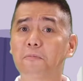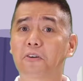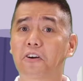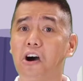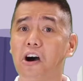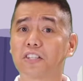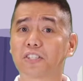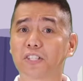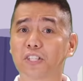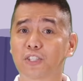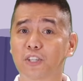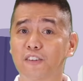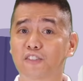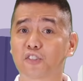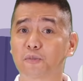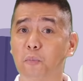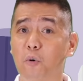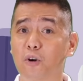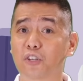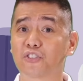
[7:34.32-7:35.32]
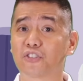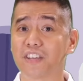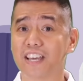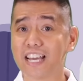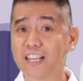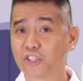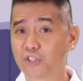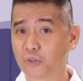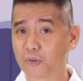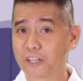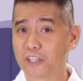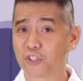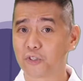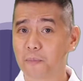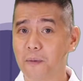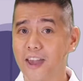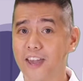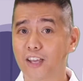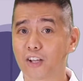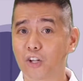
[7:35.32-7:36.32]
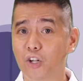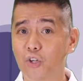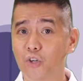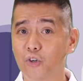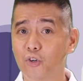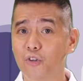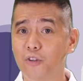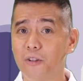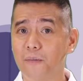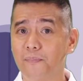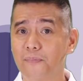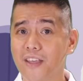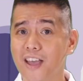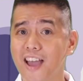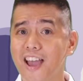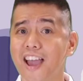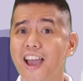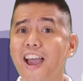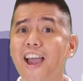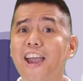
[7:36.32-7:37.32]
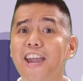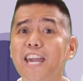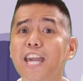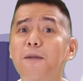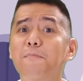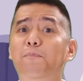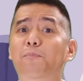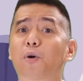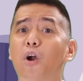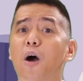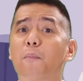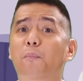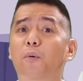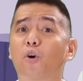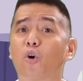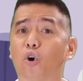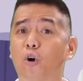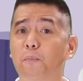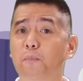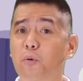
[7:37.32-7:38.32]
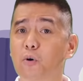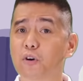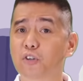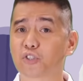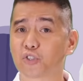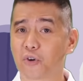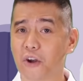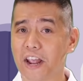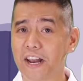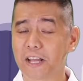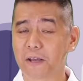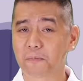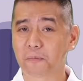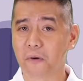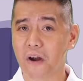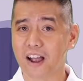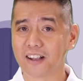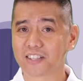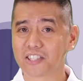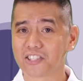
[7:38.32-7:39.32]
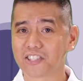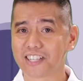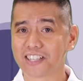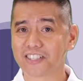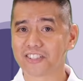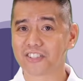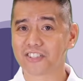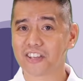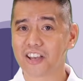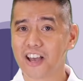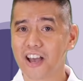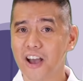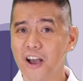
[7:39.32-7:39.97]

causes of sports injuries may include improper or poor training practices,